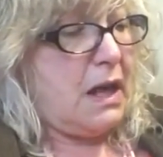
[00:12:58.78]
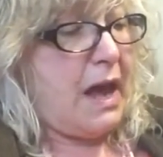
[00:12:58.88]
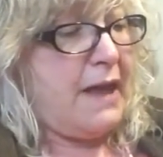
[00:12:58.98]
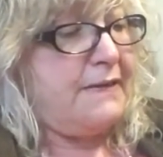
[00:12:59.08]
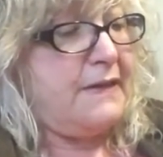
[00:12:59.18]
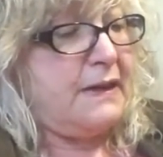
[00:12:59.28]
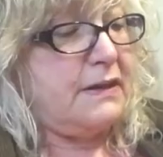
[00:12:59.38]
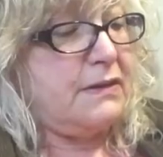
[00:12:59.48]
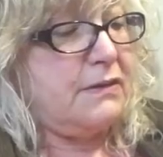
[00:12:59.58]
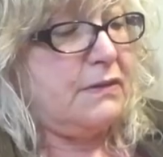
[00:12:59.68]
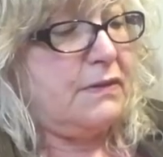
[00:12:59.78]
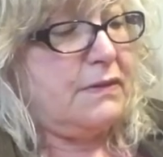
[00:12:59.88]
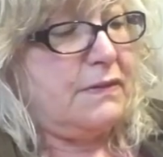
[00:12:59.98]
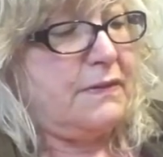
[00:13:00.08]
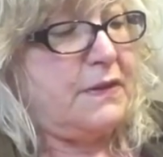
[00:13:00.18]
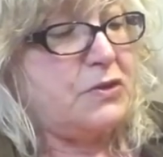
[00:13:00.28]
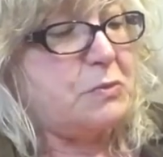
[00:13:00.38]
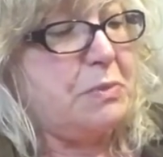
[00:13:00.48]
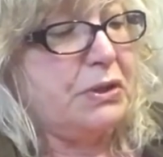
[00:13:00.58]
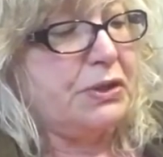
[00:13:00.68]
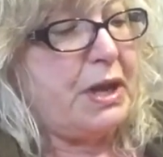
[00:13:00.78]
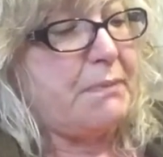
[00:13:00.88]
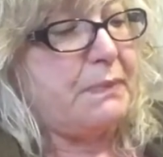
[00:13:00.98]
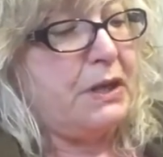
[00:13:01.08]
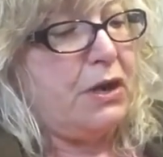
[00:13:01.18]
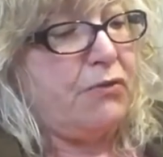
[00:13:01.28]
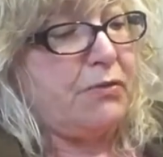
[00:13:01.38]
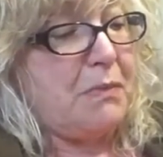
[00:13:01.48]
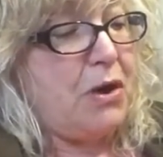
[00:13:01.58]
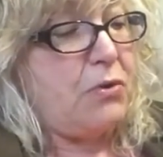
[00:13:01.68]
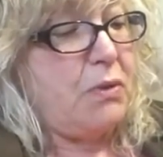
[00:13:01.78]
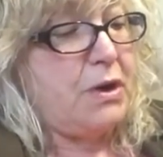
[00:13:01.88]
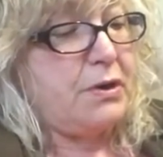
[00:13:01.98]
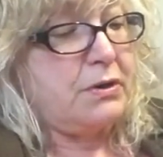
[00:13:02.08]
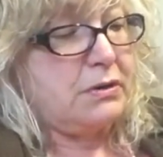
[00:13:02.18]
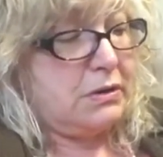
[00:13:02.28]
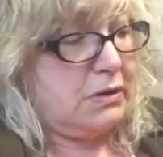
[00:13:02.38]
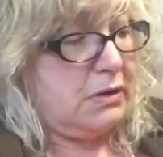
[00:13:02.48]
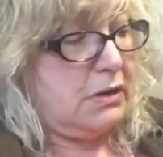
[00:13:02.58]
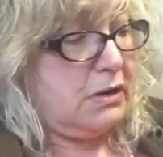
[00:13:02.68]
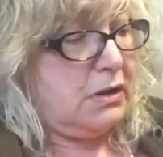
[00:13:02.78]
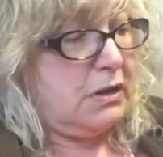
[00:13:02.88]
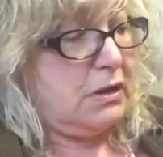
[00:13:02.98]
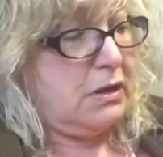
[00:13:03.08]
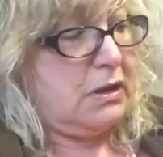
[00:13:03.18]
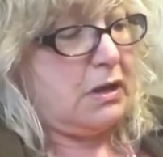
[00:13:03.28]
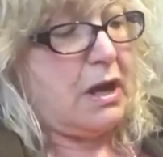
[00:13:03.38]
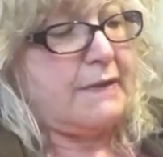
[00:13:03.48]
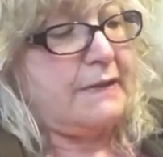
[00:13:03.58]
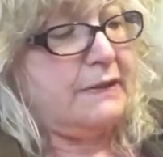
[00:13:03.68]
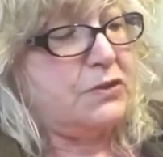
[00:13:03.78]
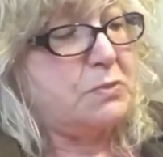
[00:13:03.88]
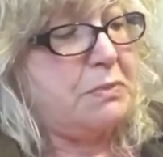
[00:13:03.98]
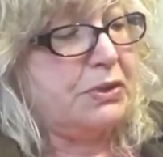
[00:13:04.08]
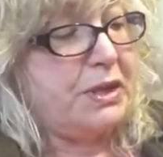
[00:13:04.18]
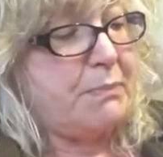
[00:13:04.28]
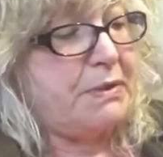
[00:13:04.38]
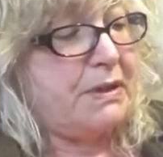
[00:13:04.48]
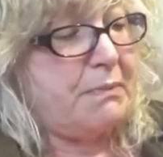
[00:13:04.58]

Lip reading: I think there's buildup, from hard water. I think there's buildup in the